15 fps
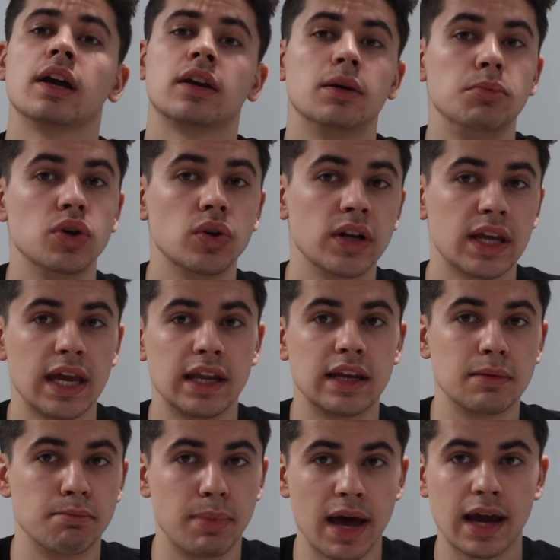
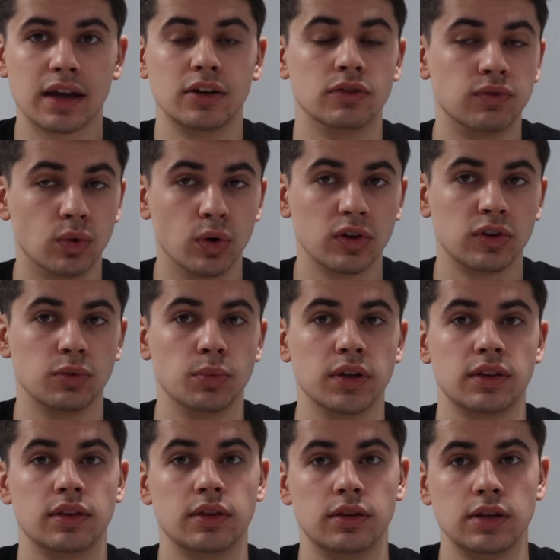communicating back and forth
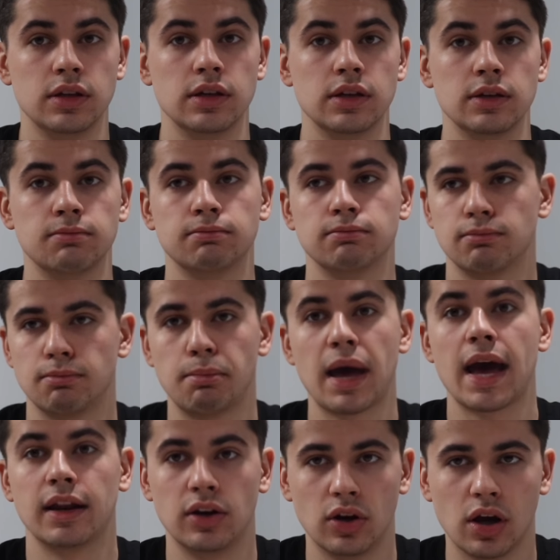with the
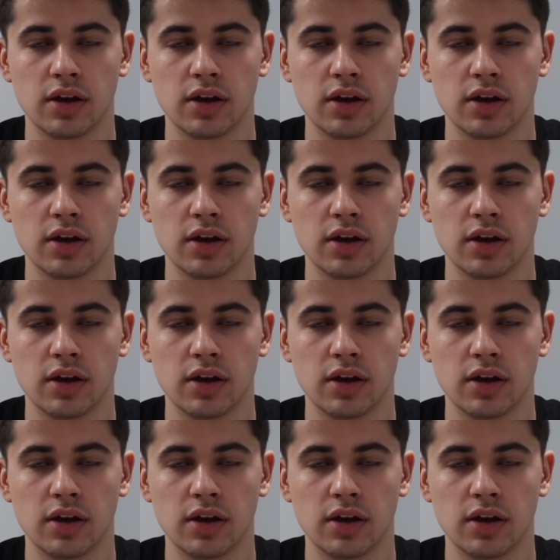patent